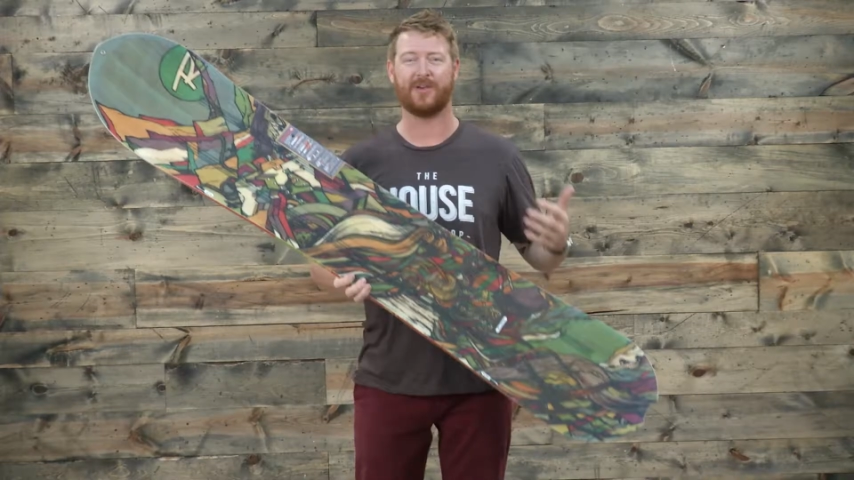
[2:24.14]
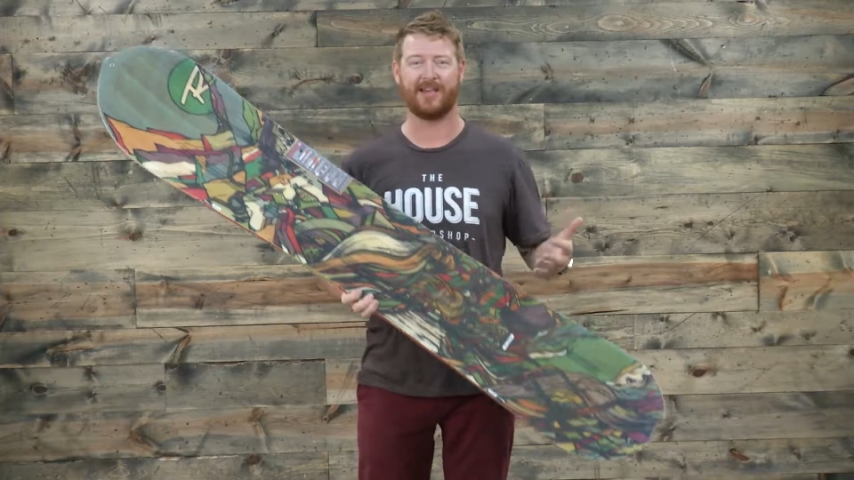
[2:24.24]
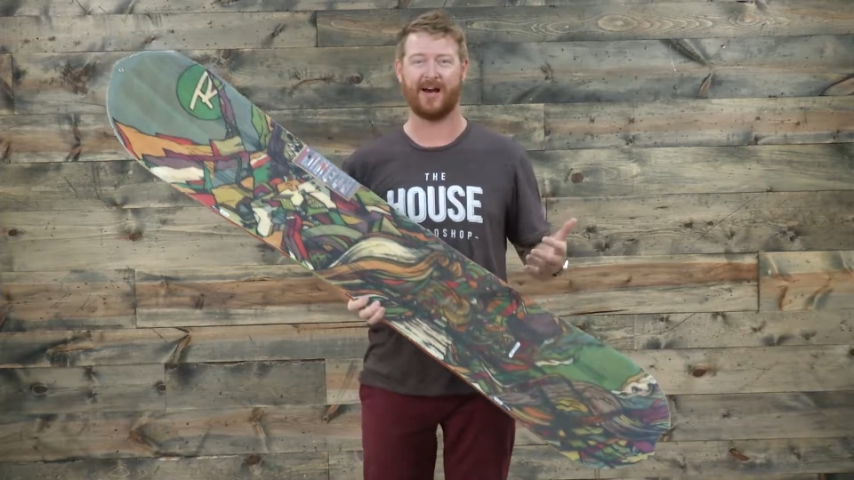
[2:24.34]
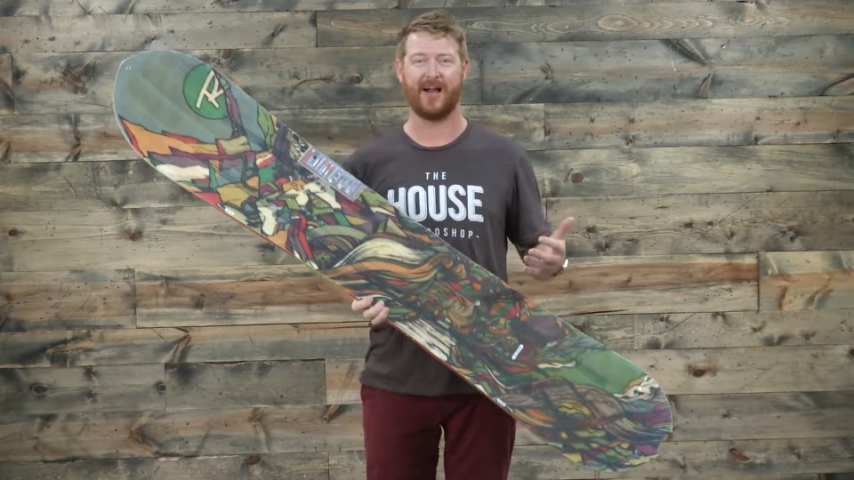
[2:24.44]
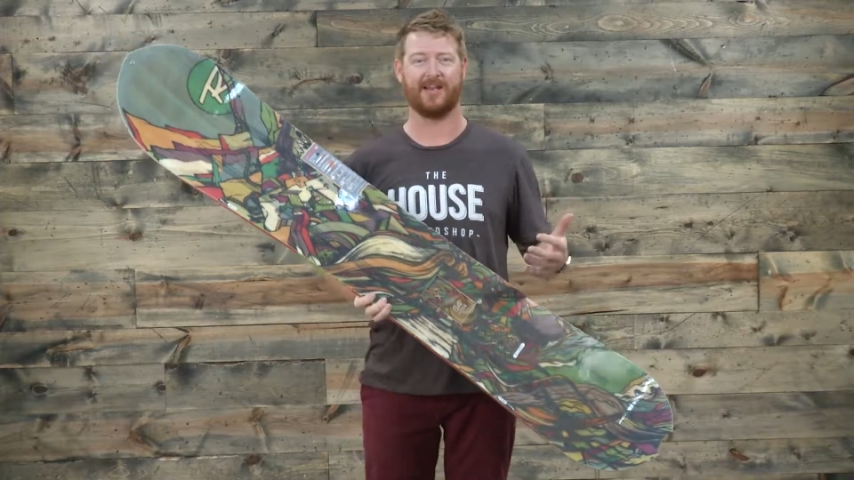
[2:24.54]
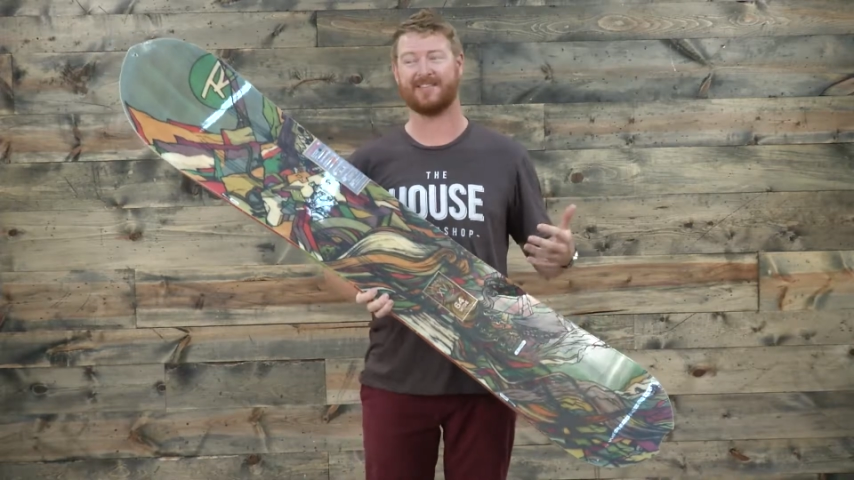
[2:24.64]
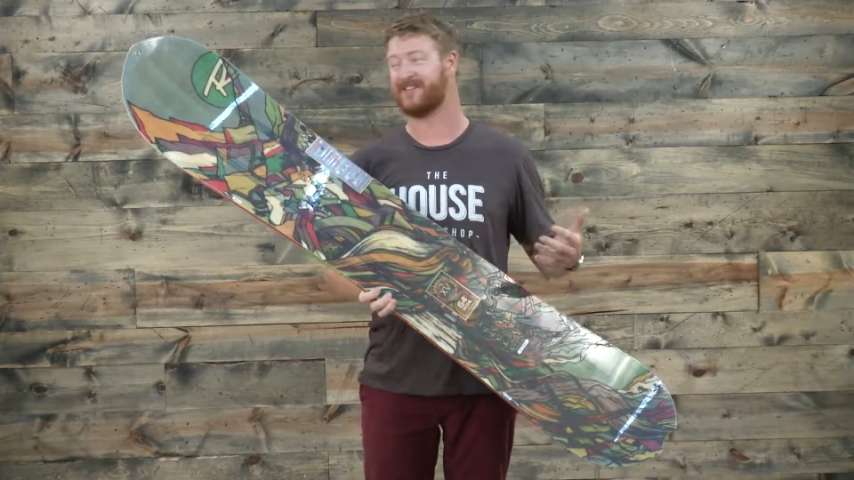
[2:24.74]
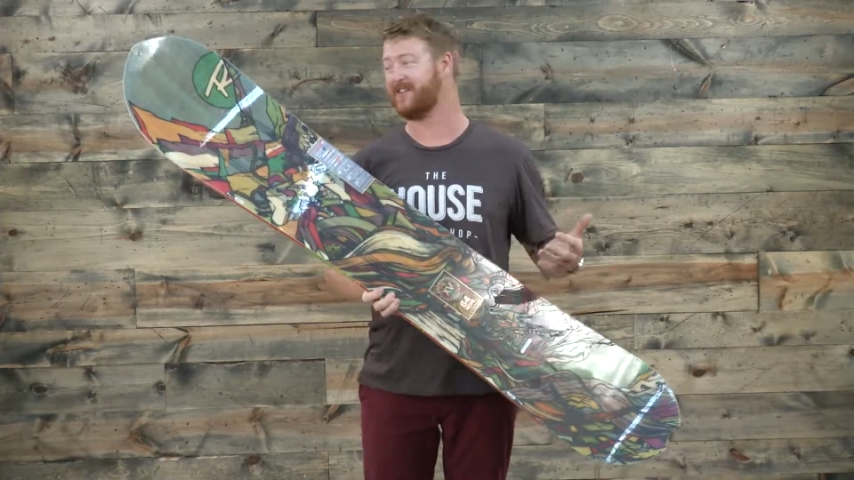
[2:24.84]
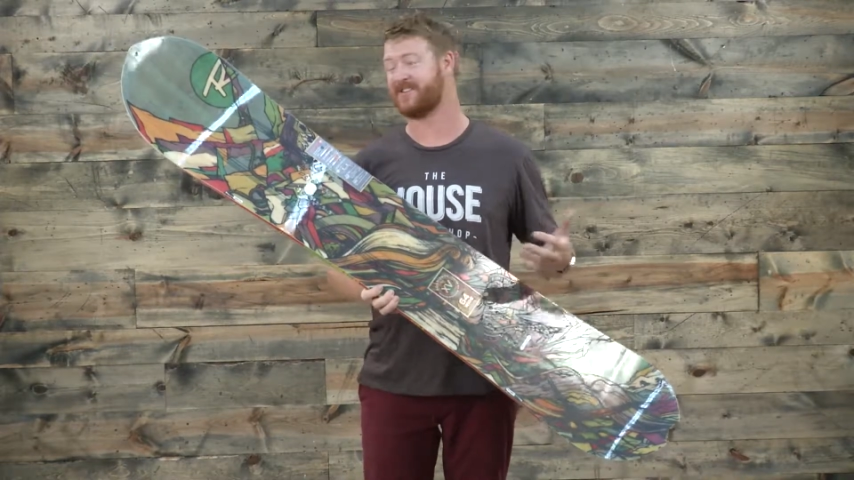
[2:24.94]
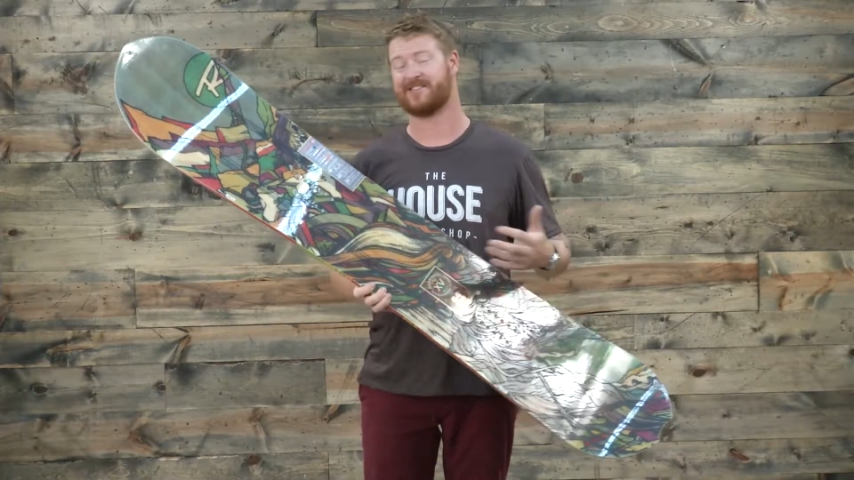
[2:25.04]
get on it, it's
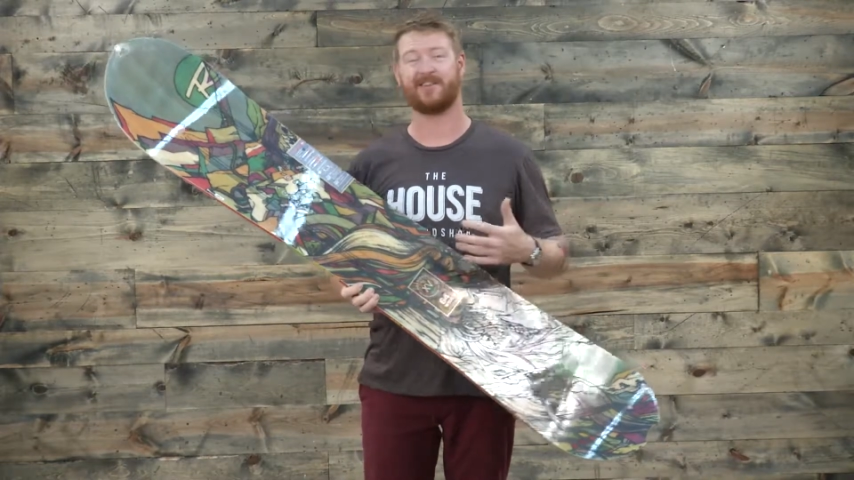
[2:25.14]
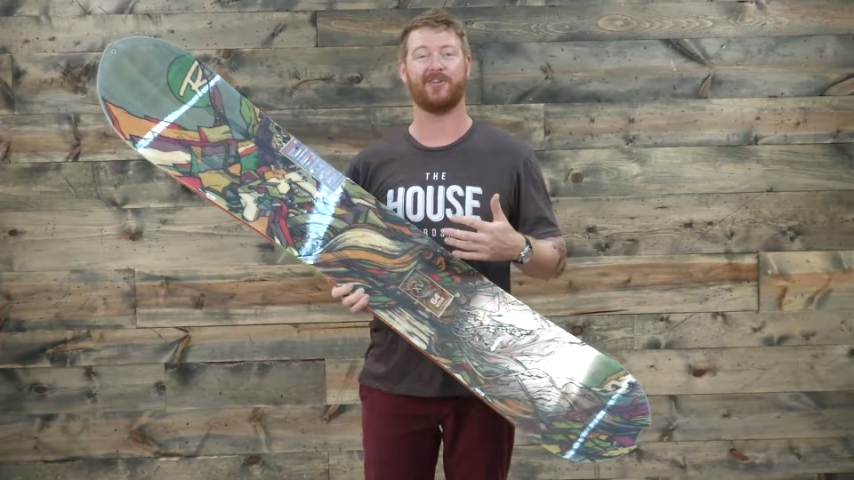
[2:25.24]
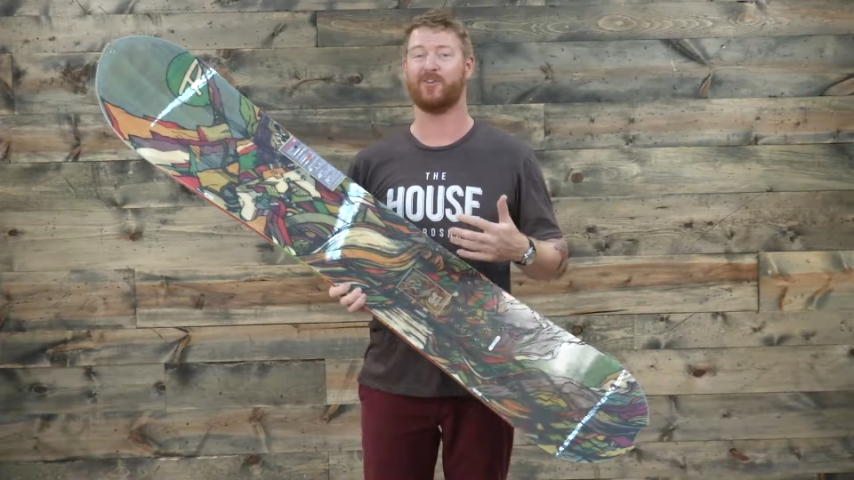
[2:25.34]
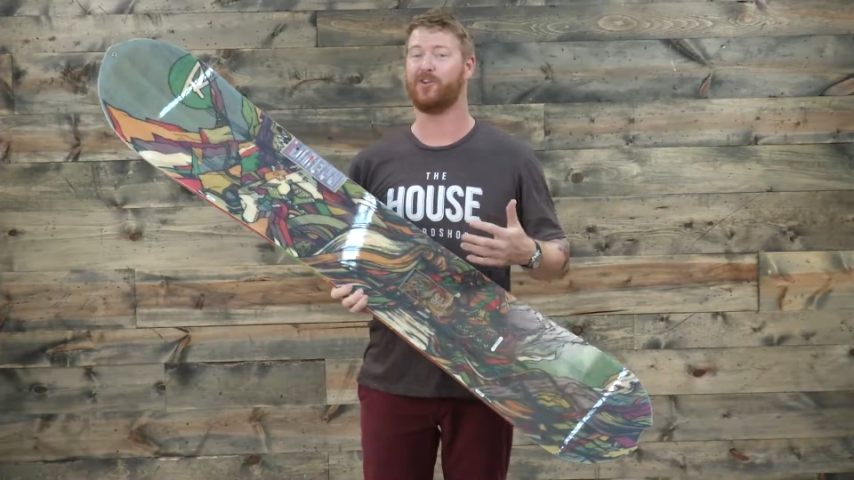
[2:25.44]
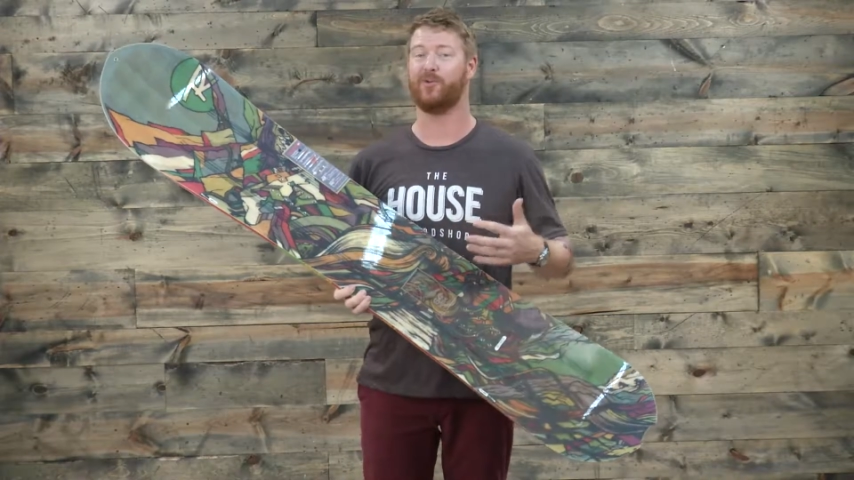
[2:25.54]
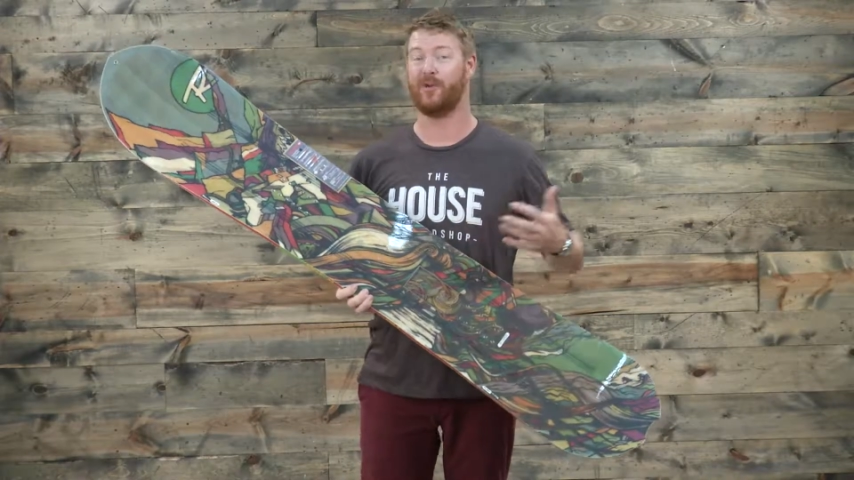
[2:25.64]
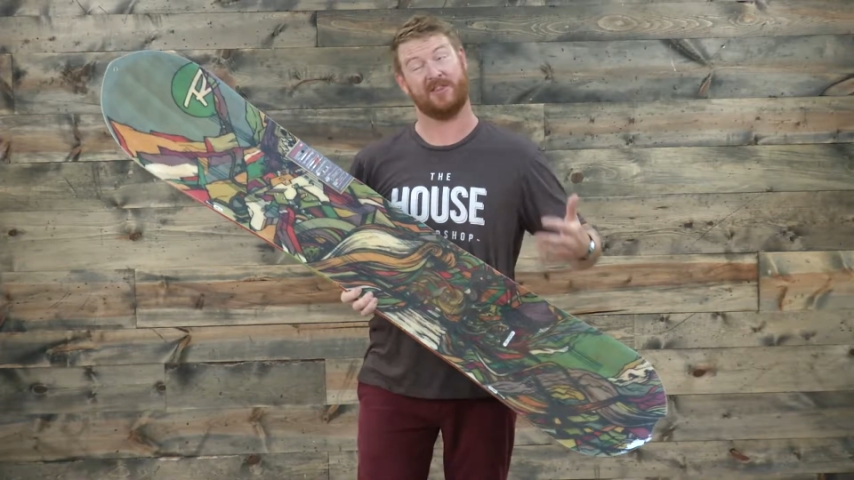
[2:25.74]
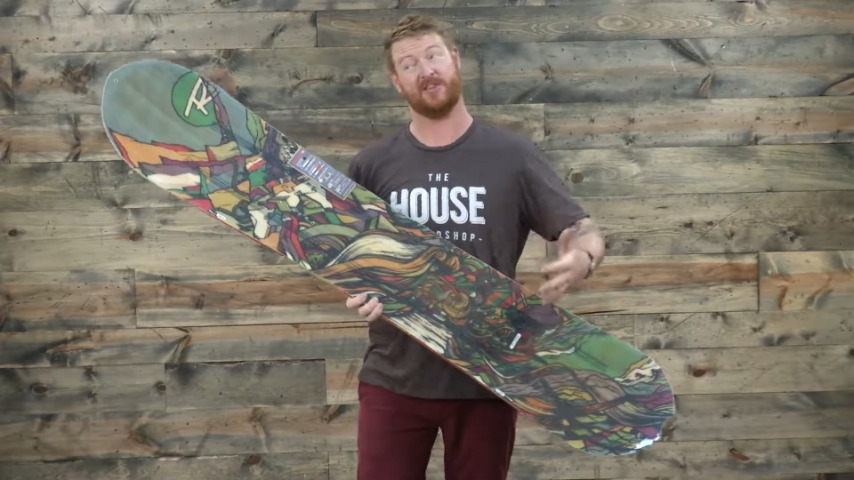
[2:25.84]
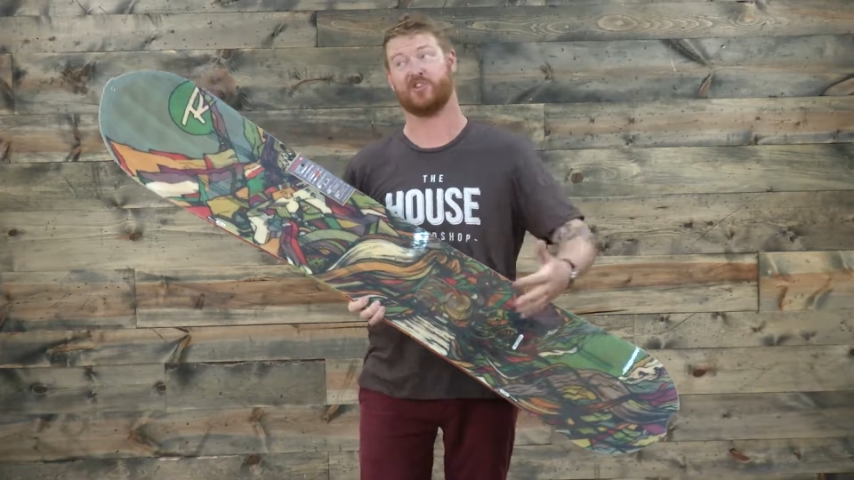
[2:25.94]
going to steer you in these